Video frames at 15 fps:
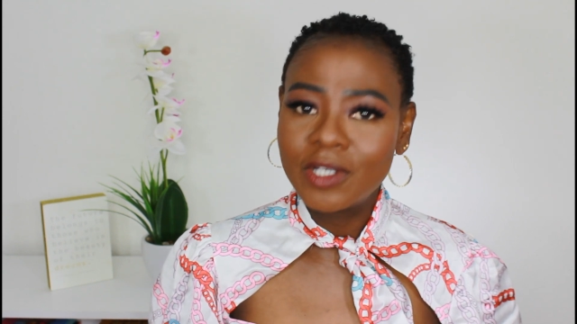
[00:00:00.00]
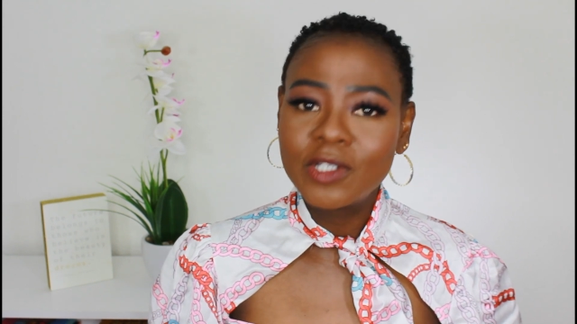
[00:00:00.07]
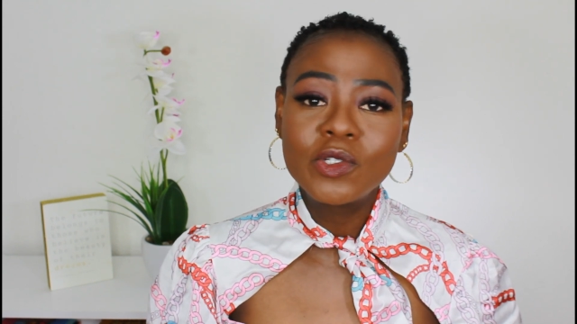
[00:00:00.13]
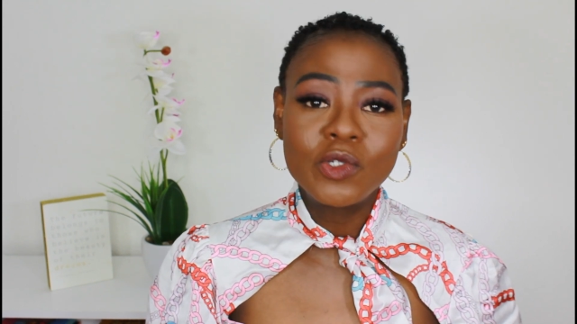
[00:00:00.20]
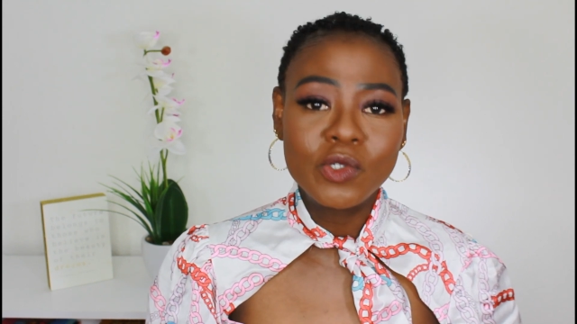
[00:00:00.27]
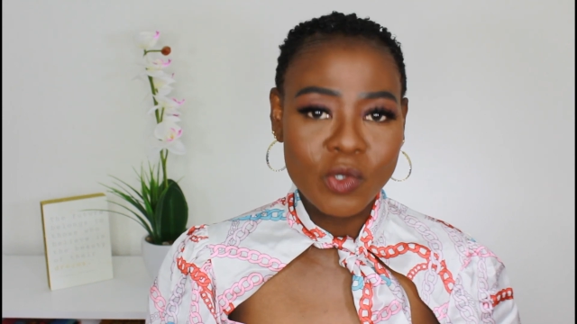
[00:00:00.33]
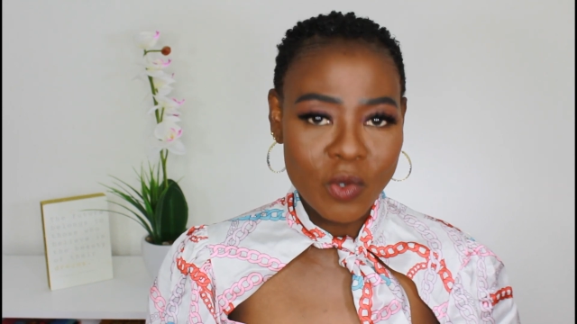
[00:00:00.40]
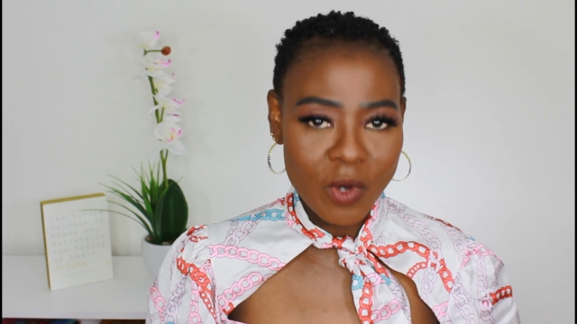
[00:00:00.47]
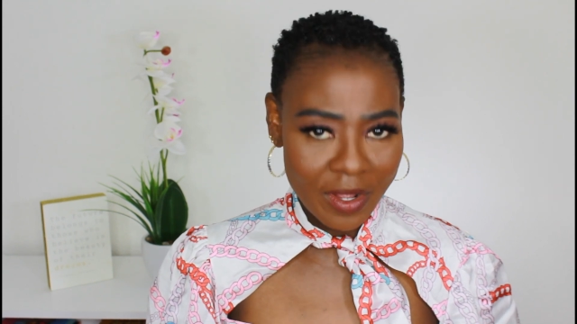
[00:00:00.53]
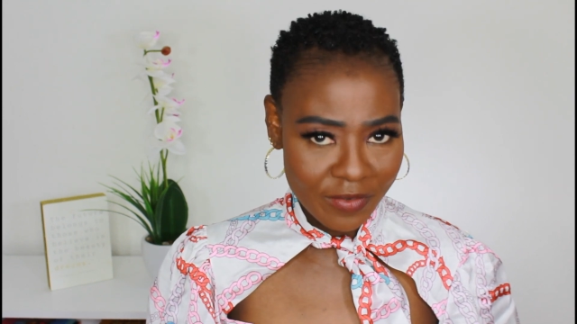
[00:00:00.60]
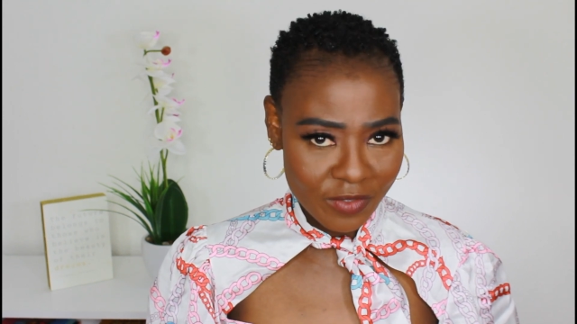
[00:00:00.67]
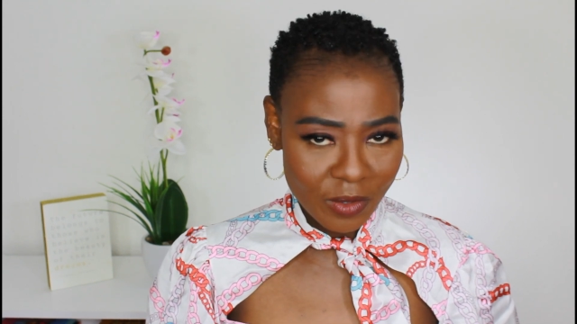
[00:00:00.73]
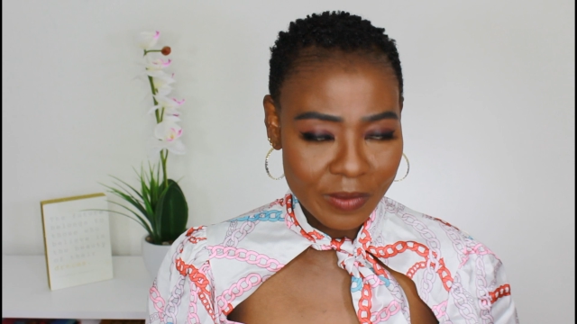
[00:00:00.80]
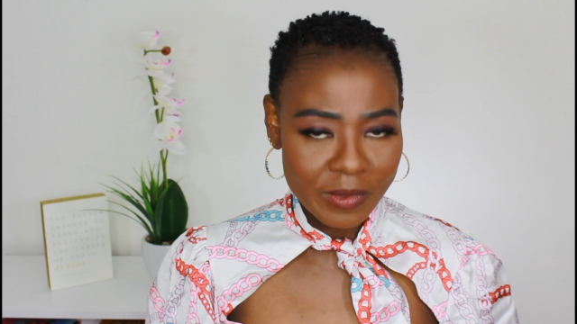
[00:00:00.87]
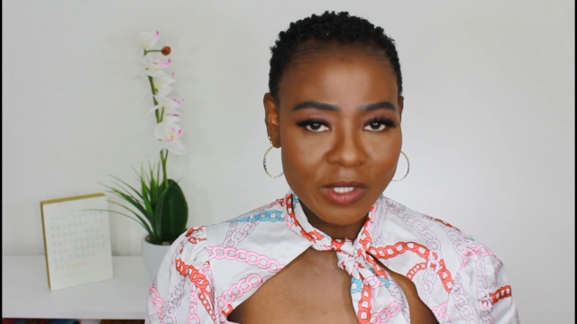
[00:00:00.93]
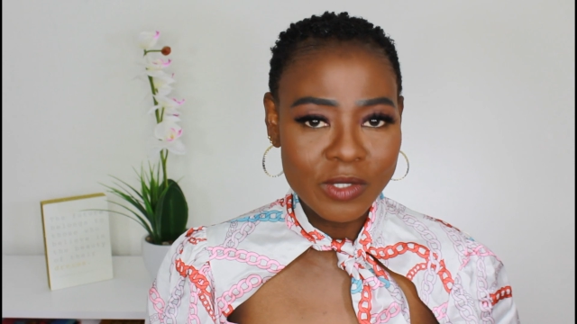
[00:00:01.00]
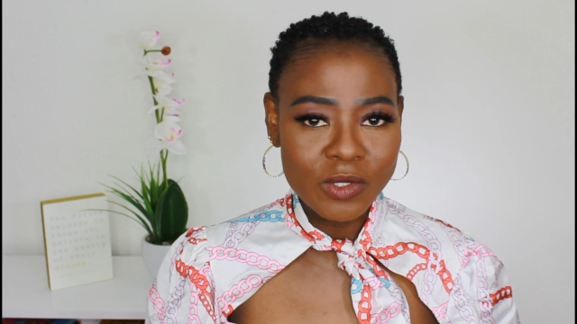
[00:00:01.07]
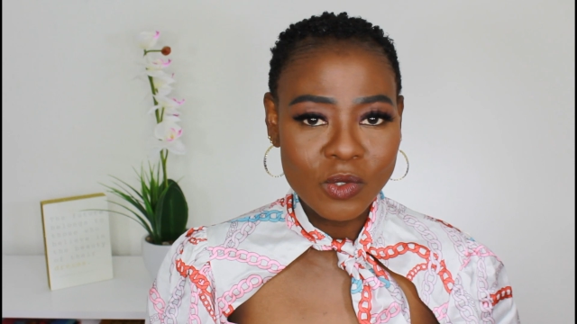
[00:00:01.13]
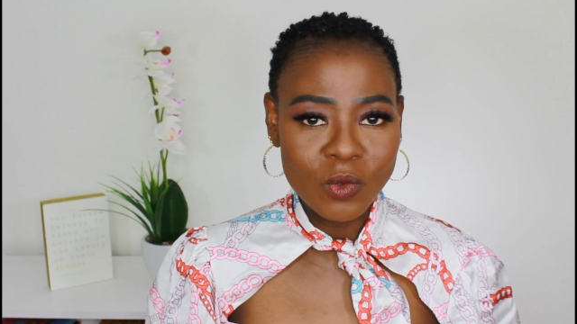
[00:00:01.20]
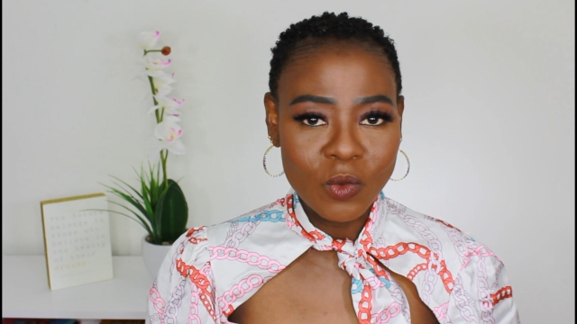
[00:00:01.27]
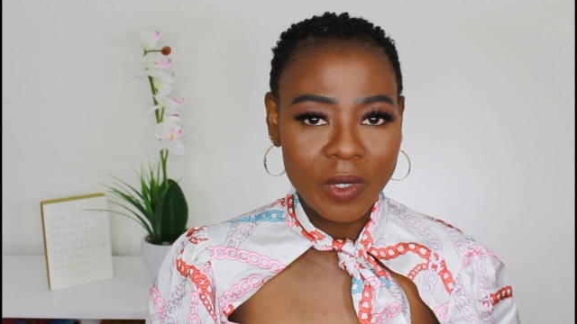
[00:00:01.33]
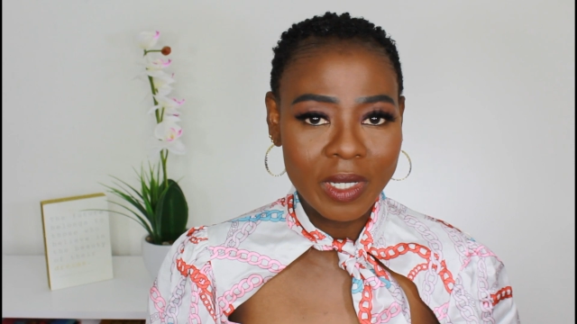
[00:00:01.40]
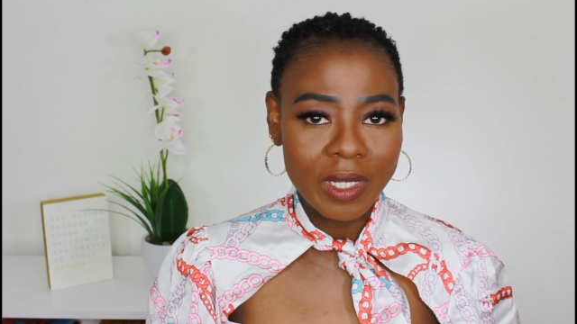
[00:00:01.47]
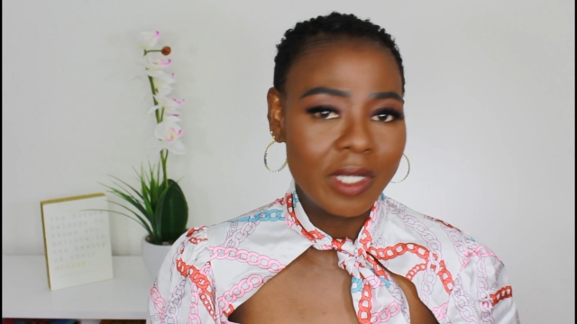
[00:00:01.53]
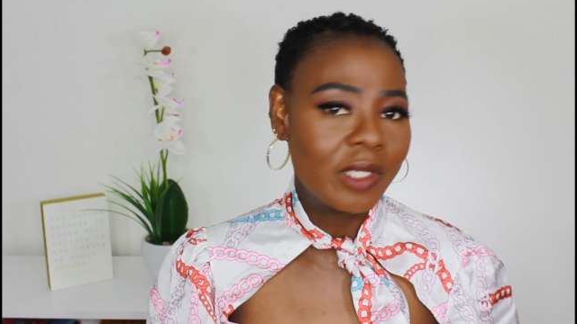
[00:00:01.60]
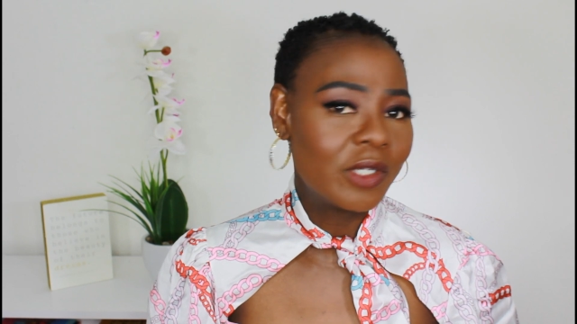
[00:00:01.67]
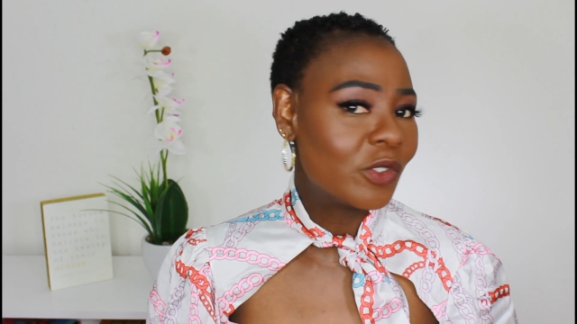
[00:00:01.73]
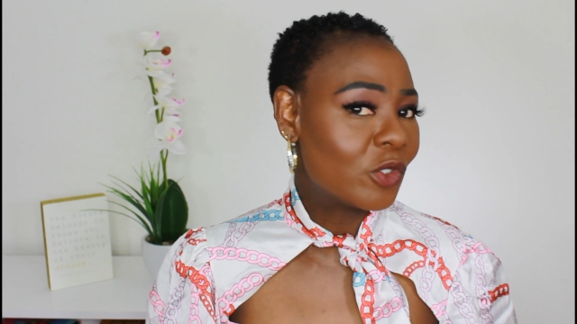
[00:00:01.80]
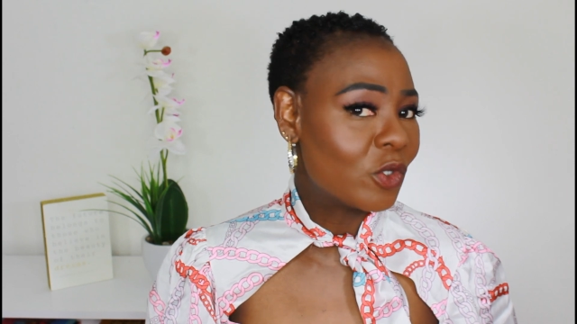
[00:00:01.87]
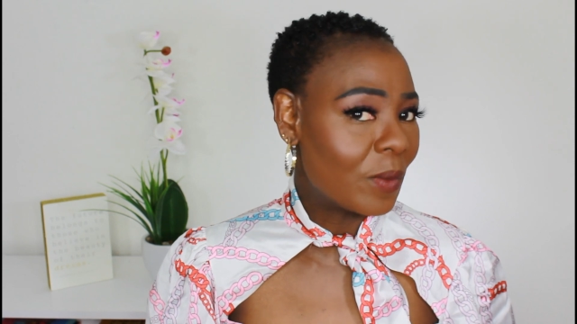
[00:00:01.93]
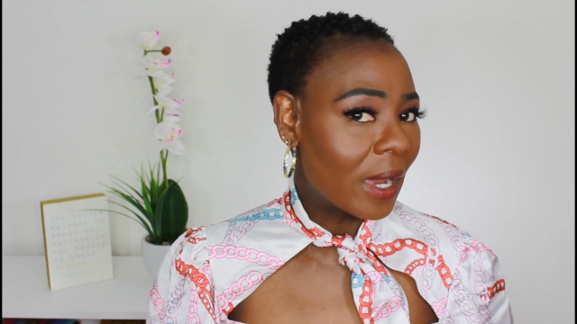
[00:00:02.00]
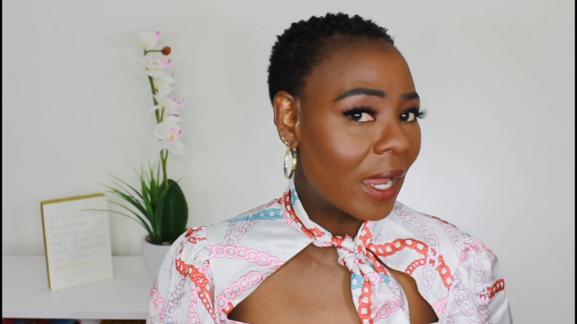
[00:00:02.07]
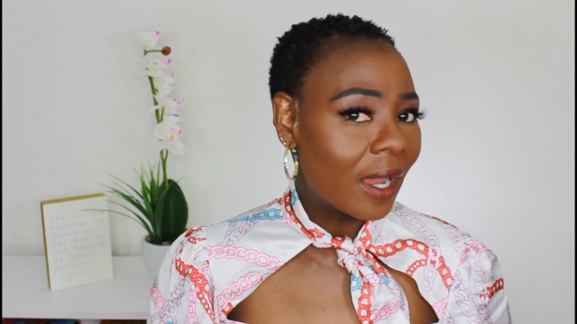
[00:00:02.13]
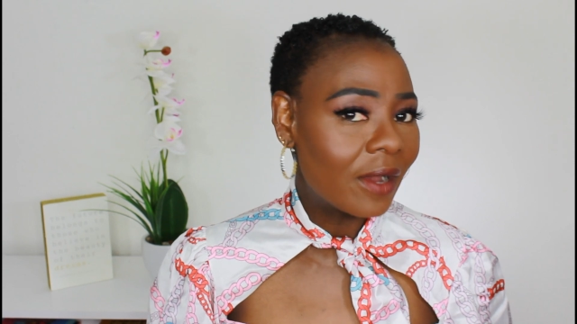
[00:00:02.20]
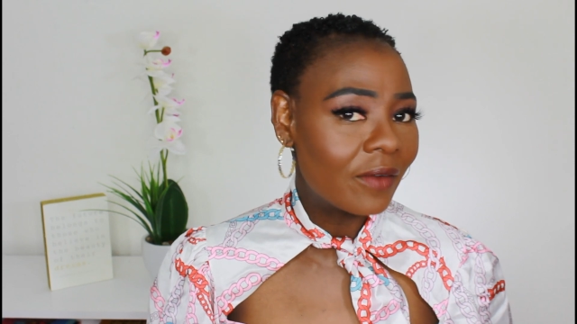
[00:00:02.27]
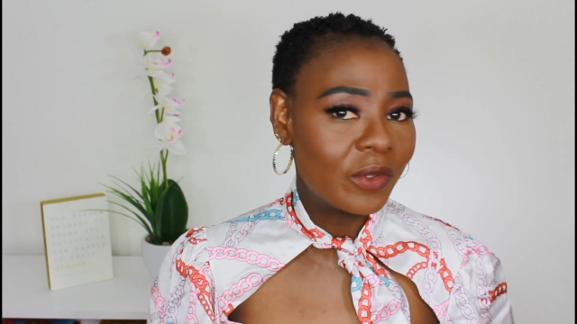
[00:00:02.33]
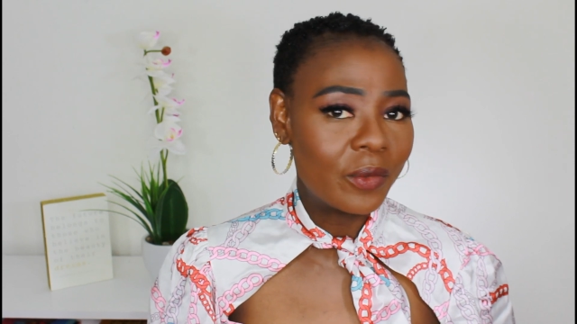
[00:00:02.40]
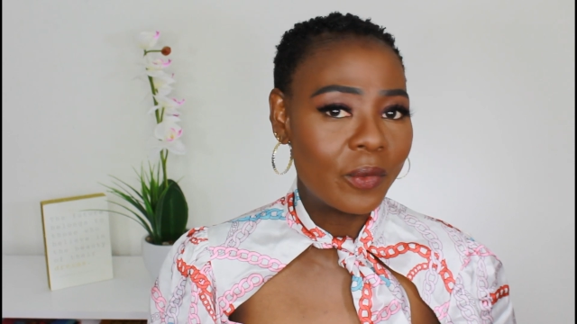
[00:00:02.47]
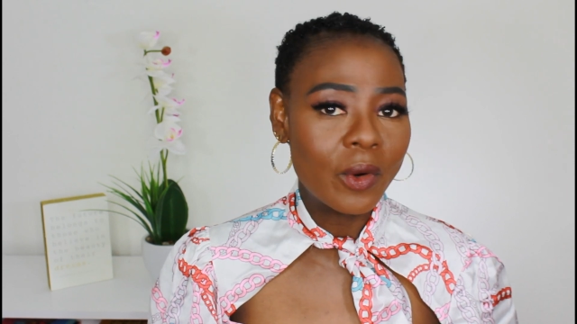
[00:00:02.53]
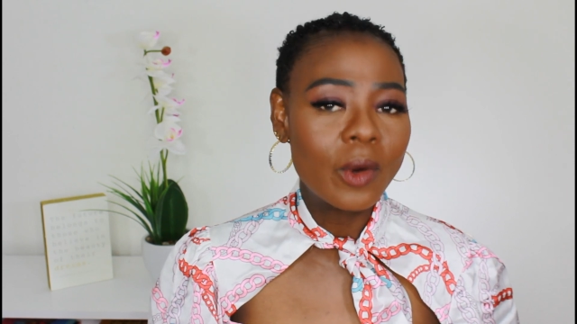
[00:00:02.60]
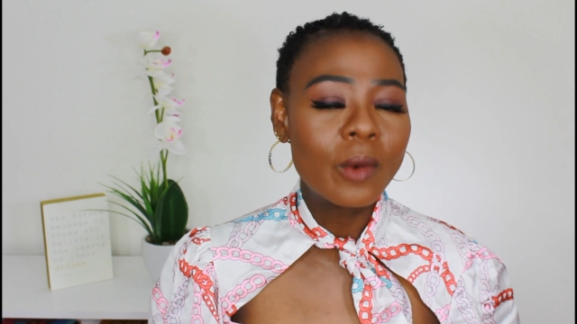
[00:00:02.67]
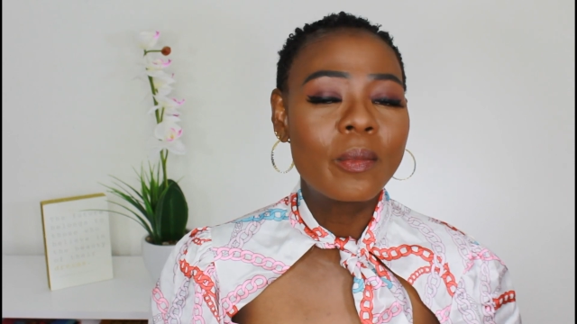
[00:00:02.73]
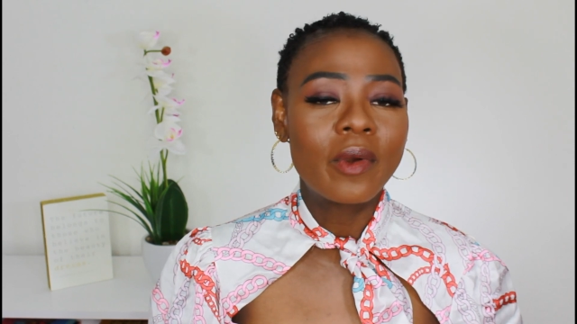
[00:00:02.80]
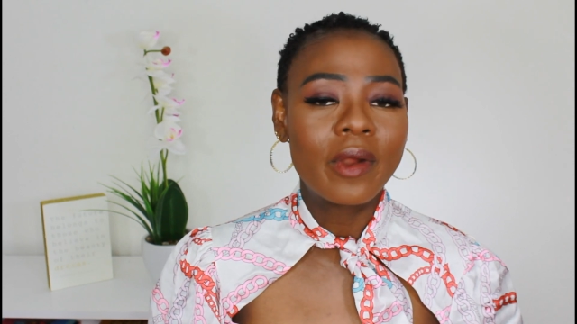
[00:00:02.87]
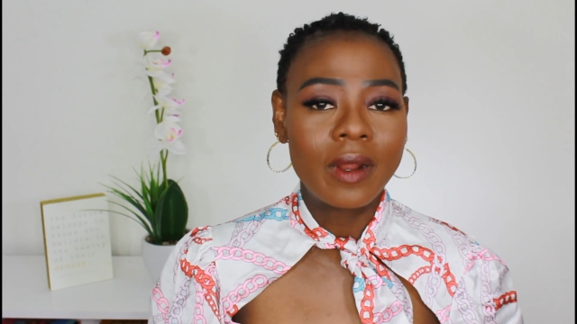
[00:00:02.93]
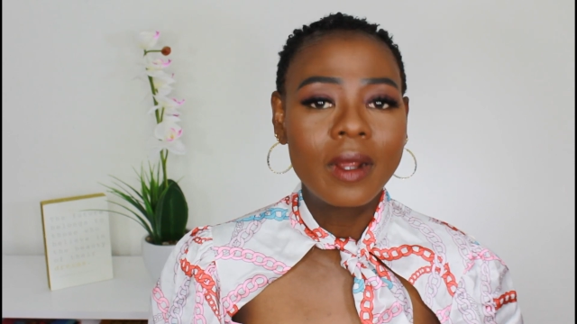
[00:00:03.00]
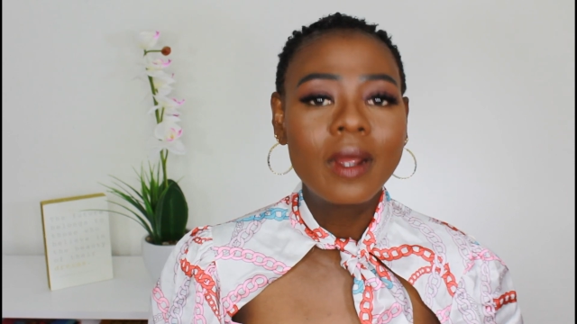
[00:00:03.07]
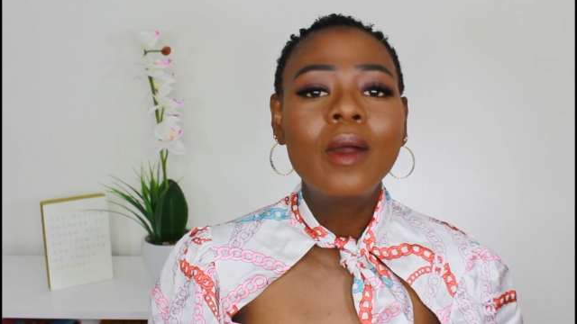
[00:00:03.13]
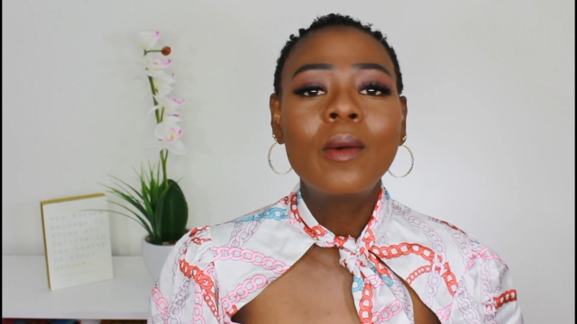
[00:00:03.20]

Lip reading: You do have something to wear. You might have the wrong bra,